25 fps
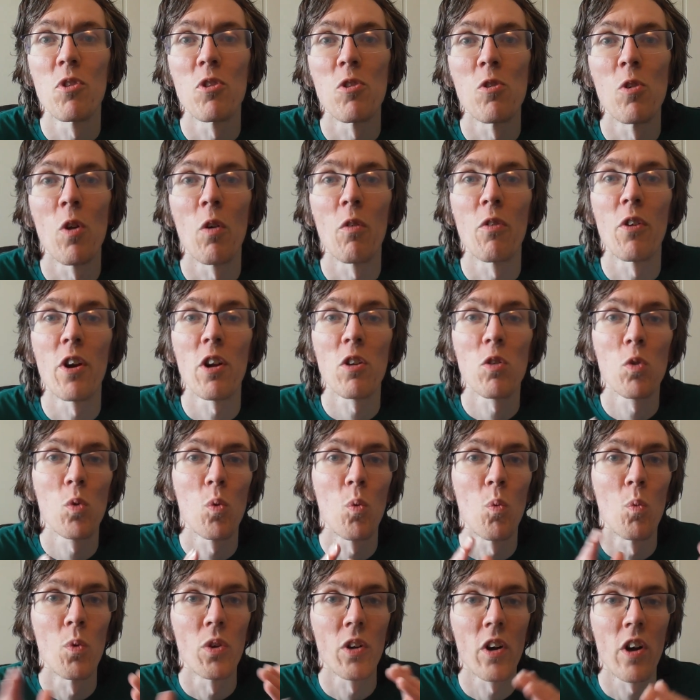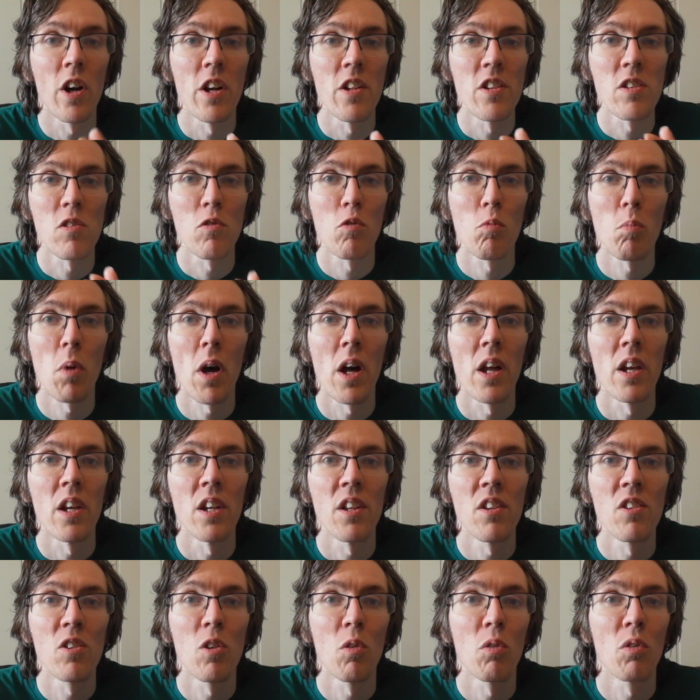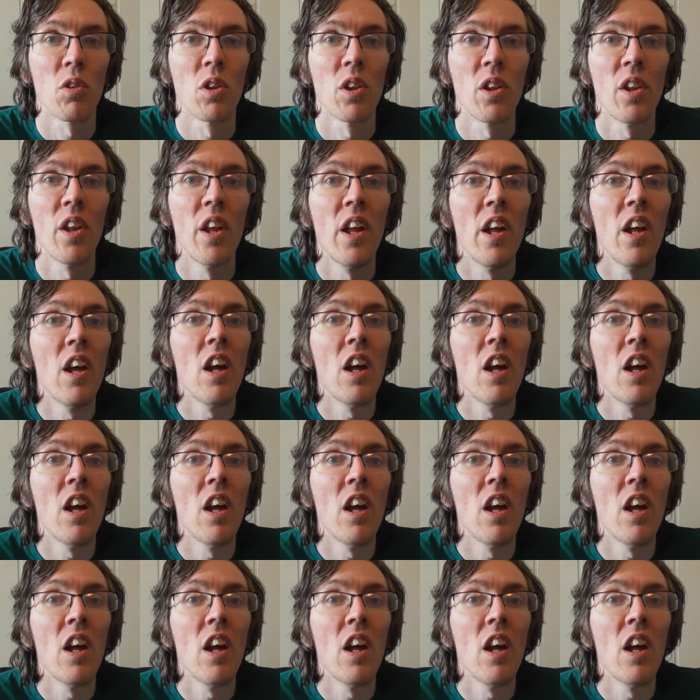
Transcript: you know, there are two kinds of parents often.